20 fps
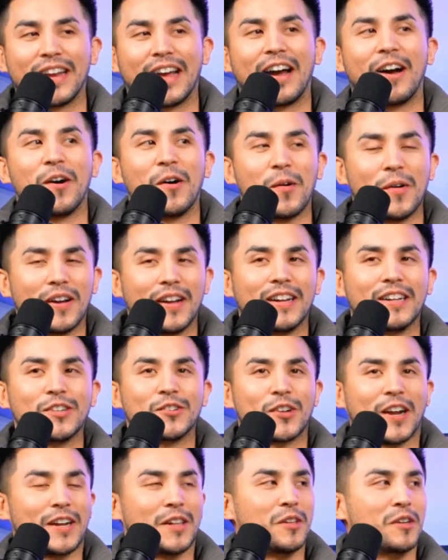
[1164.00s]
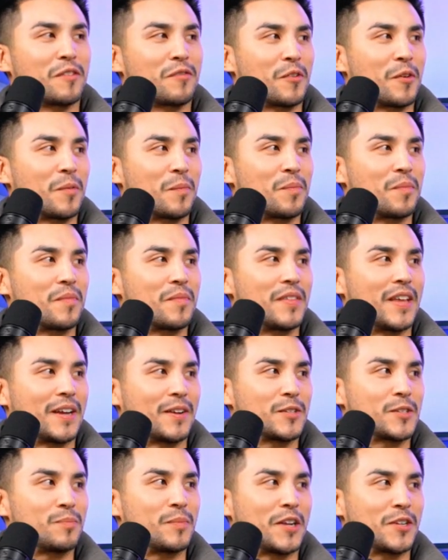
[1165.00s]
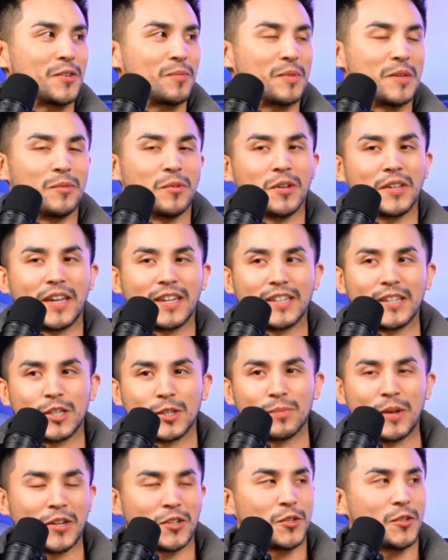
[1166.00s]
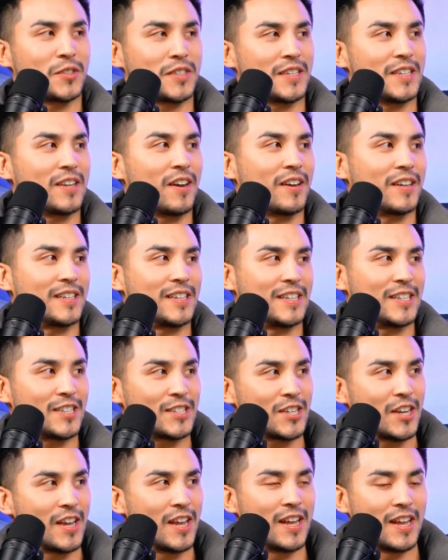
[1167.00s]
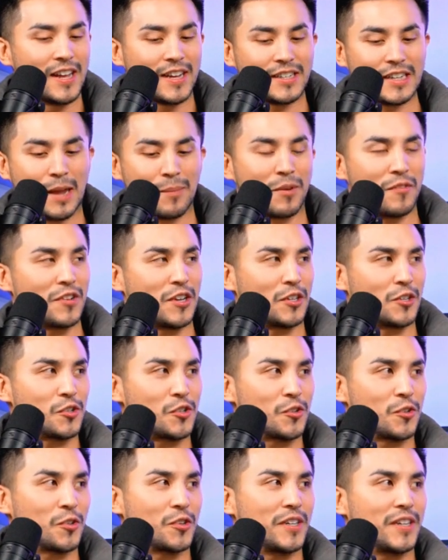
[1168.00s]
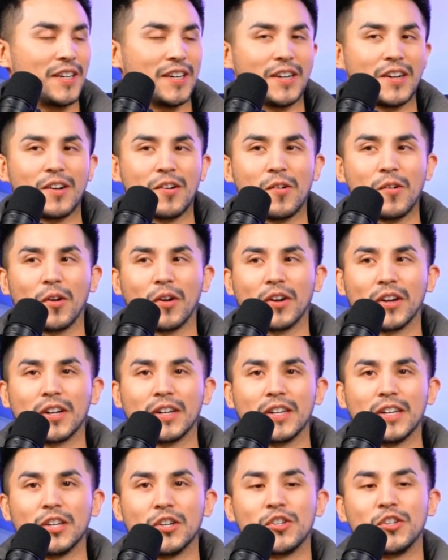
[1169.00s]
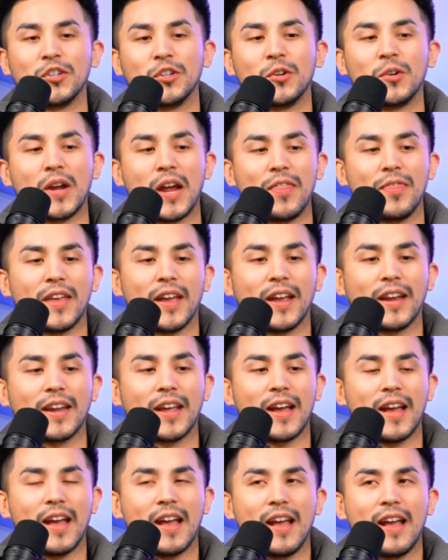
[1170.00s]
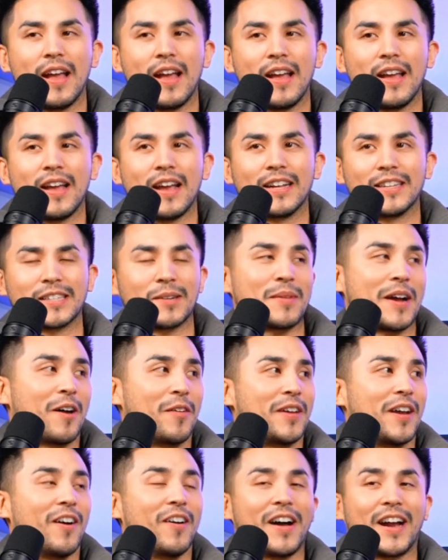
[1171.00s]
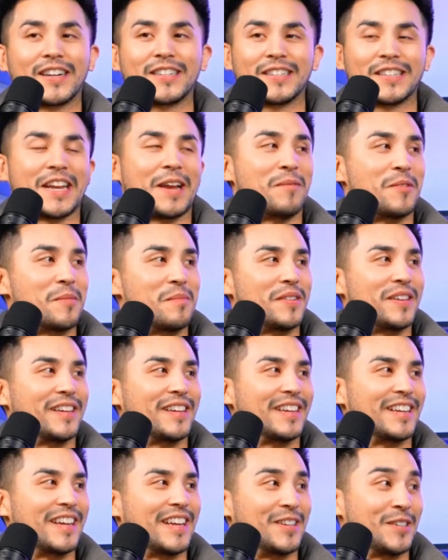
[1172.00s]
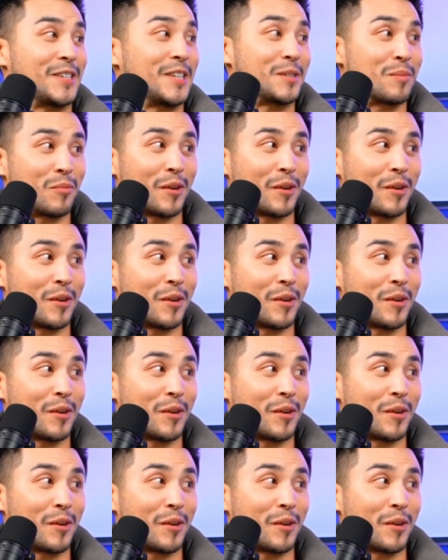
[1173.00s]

out and tried to look for like special people that did specialty on each type of injury or issue, and then somehow they all actually came to me, and it's because of